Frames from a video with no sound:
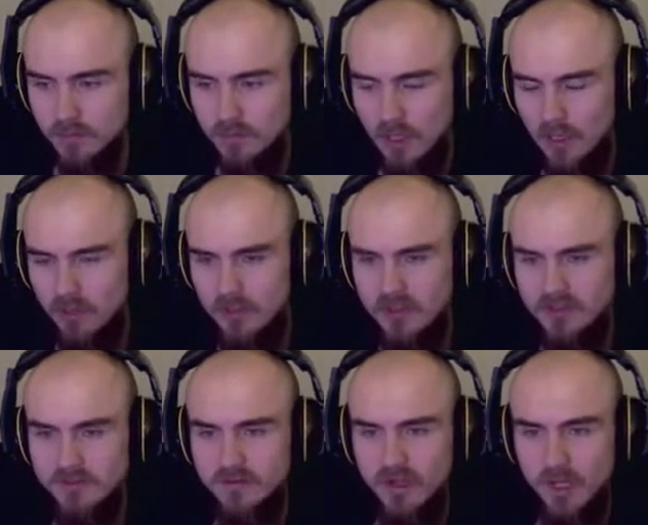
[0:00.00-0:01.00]
Louis
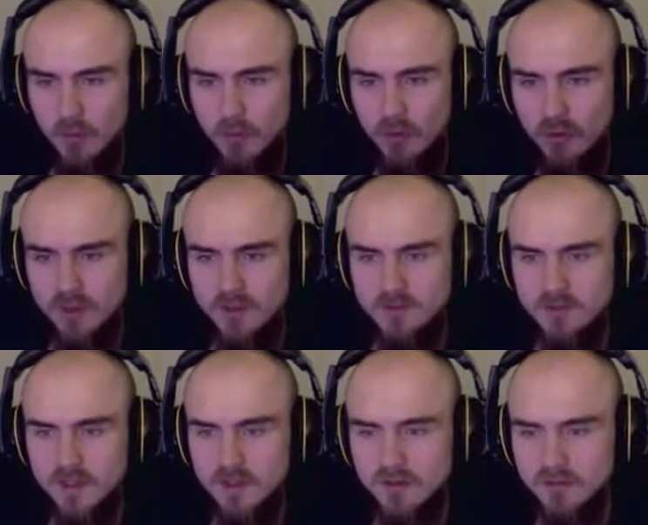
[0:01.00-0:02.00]
is fairly poor at the
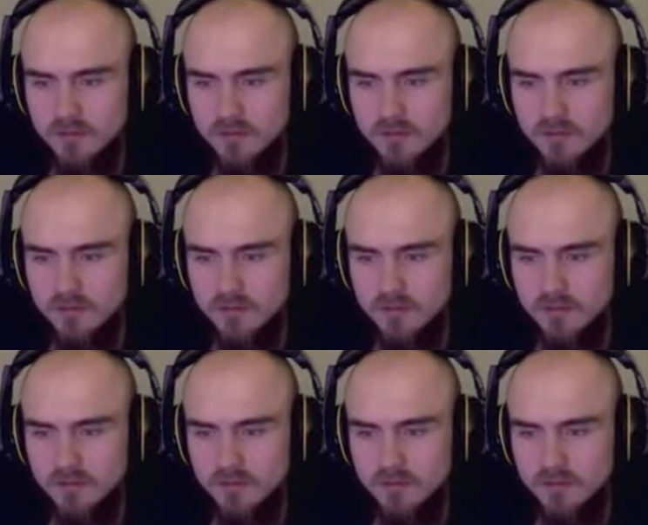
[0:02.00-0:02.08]
start.